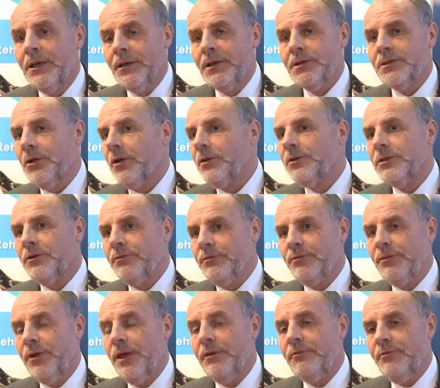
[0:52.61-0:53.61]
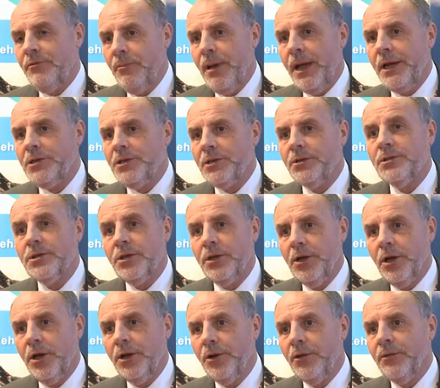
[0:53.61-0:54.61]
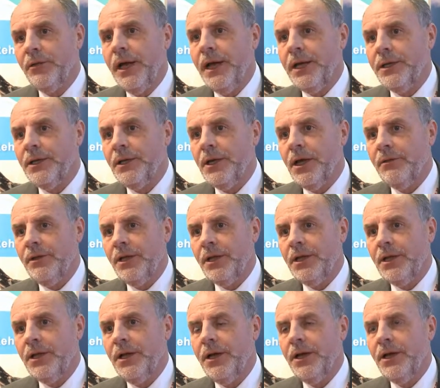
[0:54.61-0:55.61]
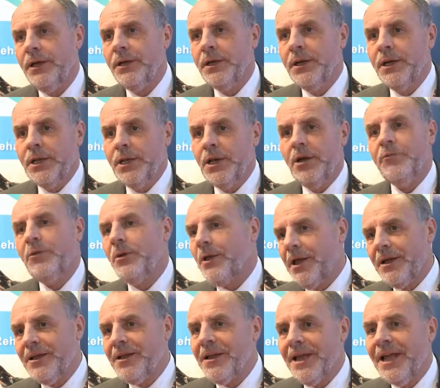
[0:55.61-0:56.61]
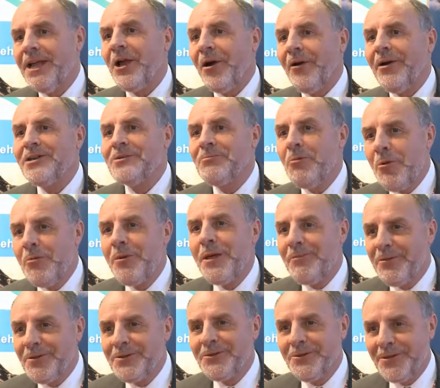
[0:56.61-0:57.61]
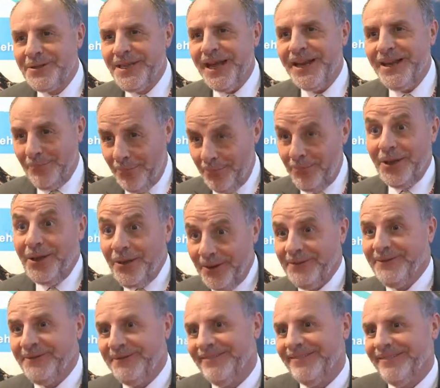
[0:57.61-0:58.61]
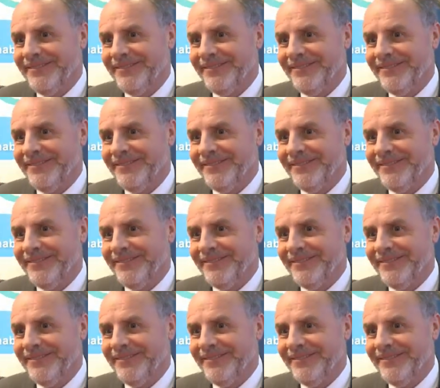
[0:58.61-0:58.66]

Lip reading: There's lots of information to learn on that, and I think you know, if we could encourage more people to attend, it would be good.